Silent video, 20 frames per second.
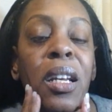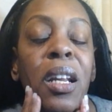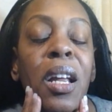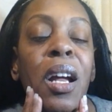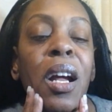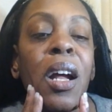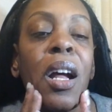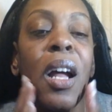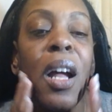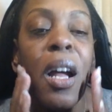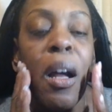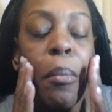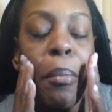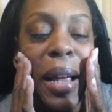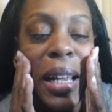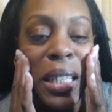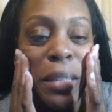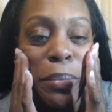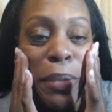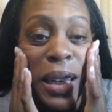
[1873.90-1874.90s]
my, my
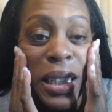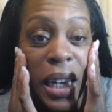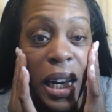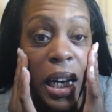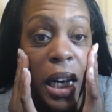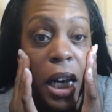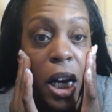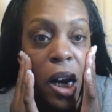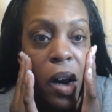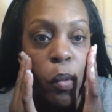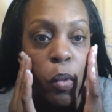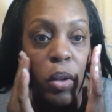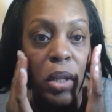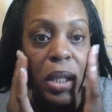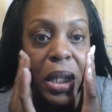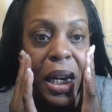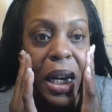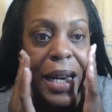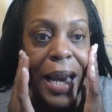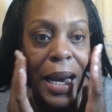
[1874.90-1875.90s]
skincare routine at
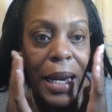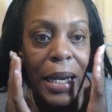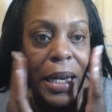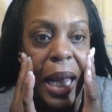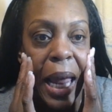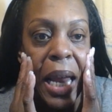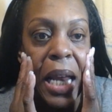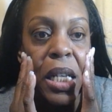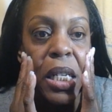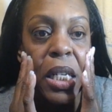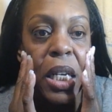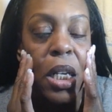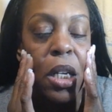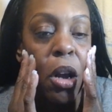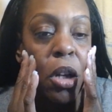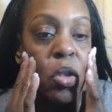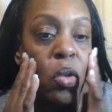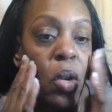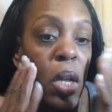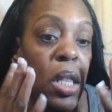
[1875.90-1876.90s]
night and also in the
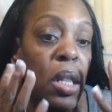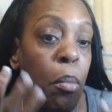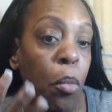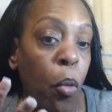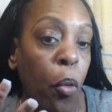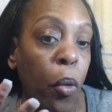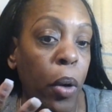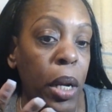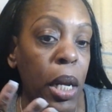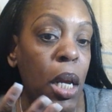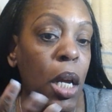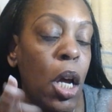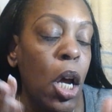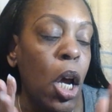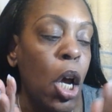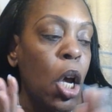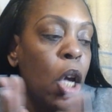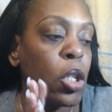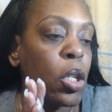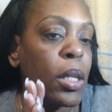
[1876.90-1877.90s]
morning. So
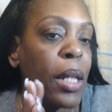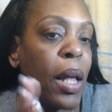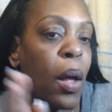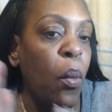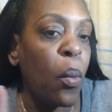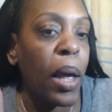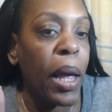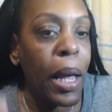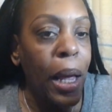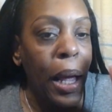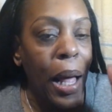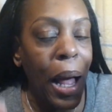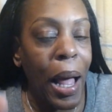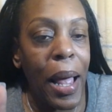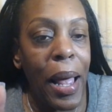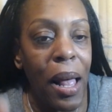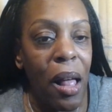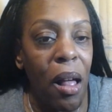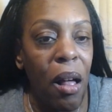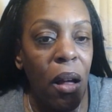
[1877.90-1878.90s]
that way I have
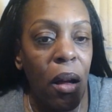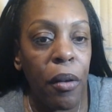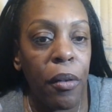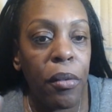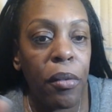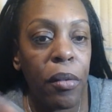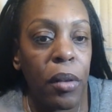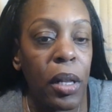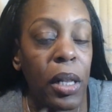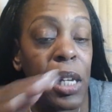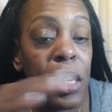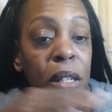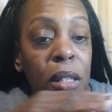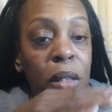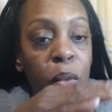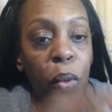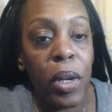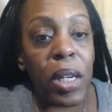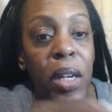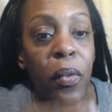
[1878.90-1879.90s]
at least three different
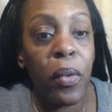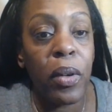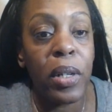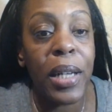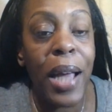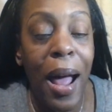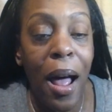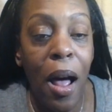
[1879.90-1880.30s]
towels